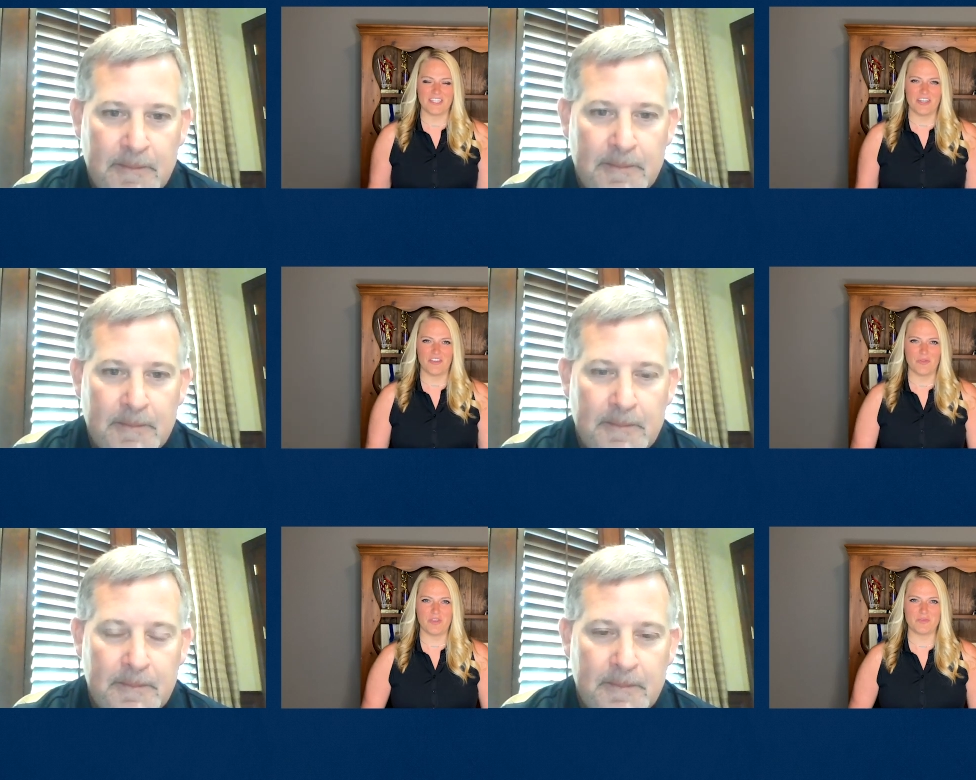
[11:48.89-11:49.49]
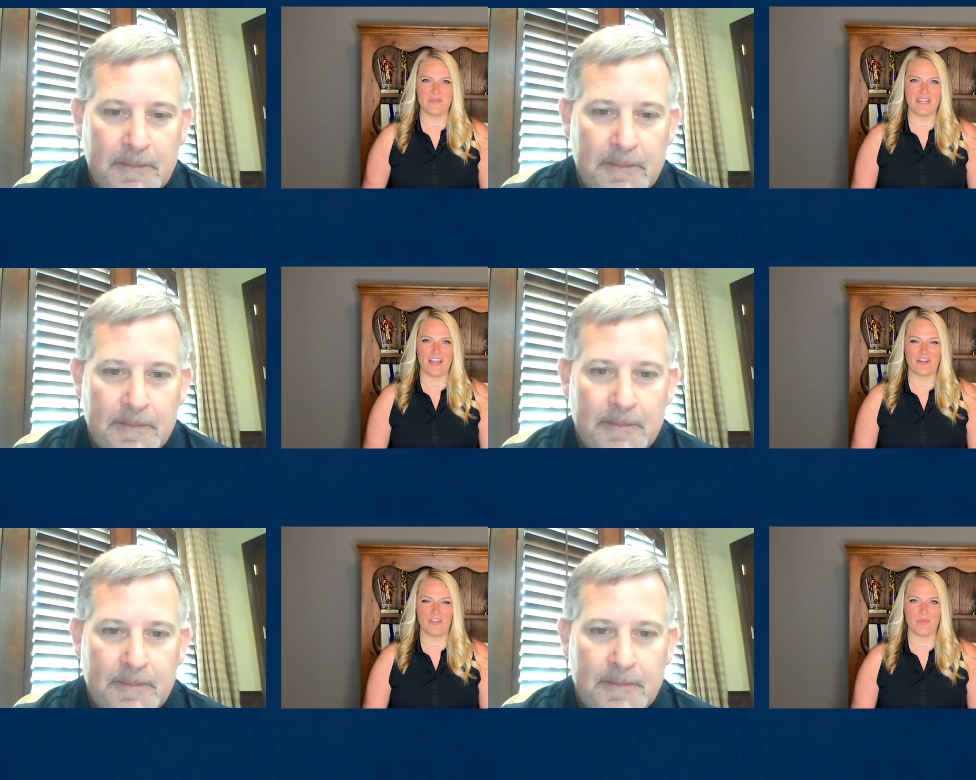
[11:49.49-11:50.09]
Speaker 1: know you miss being out
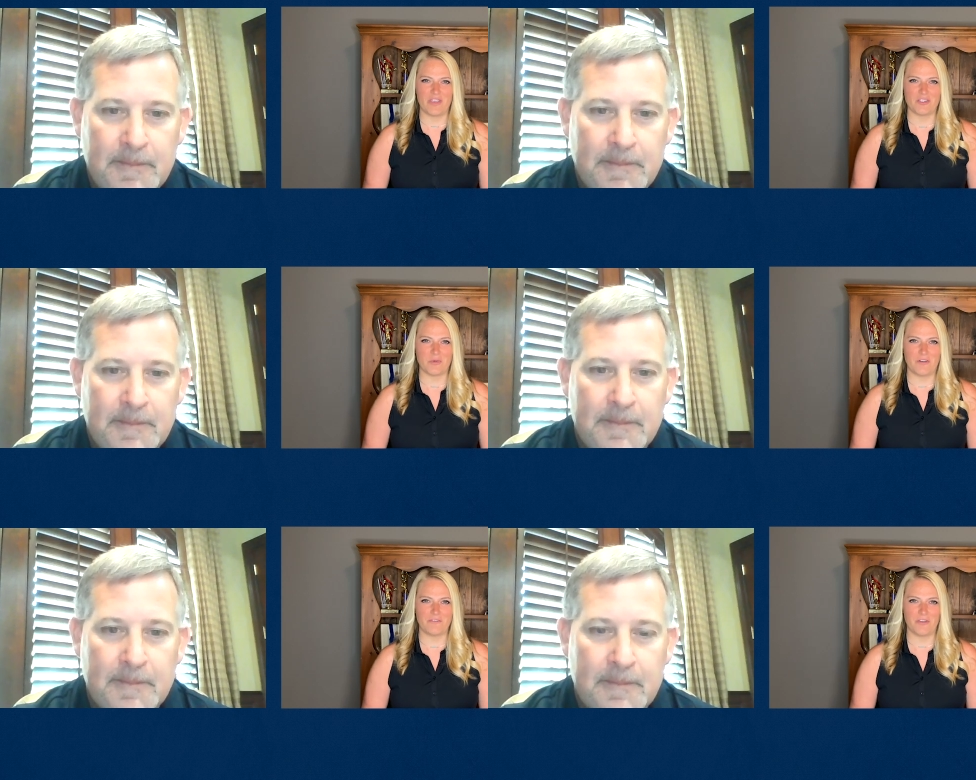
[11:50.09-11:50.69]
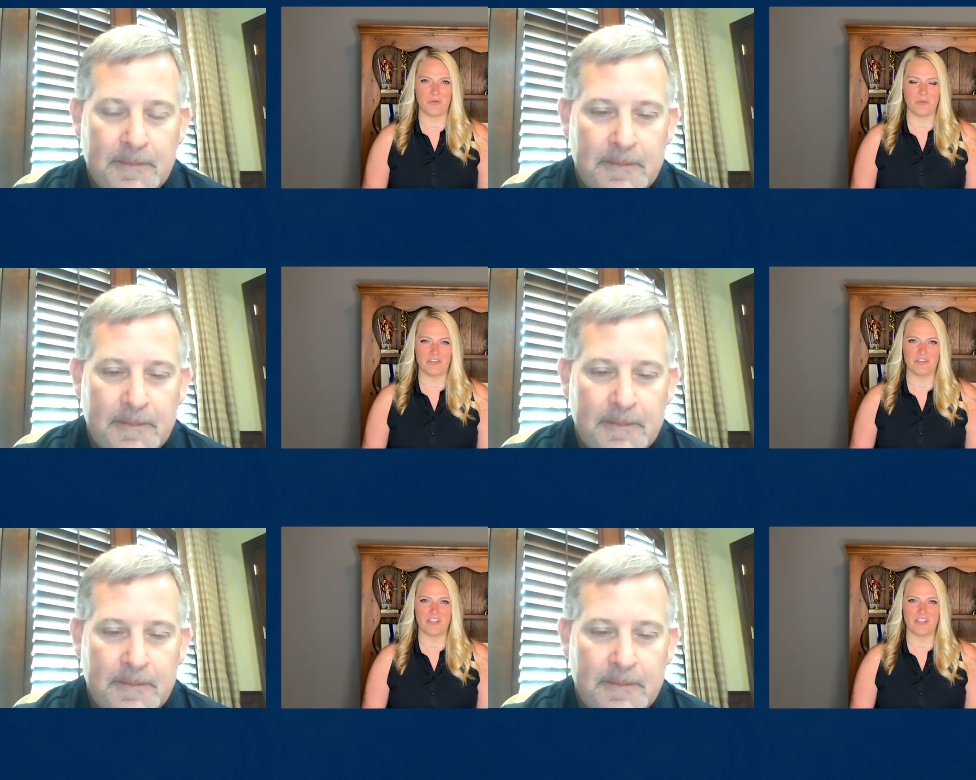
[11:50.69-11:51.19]
on the baseball field with your